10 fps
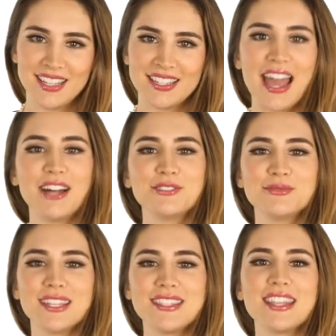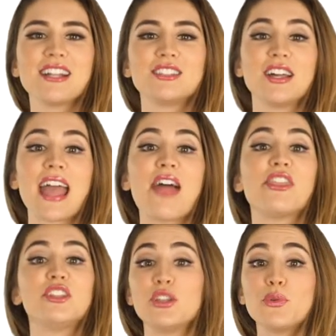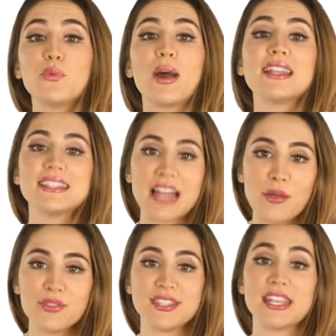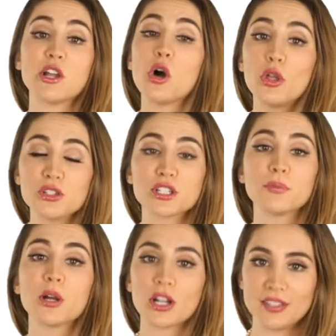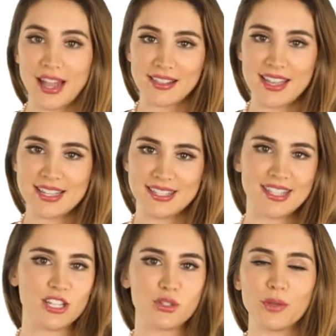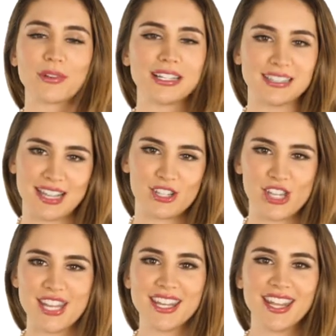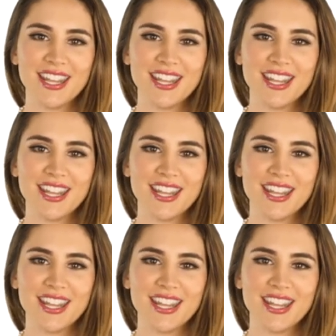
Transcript: Now, let's take a look at the new White South Sea Cultured Pearl Necklace and Jewelry Collection.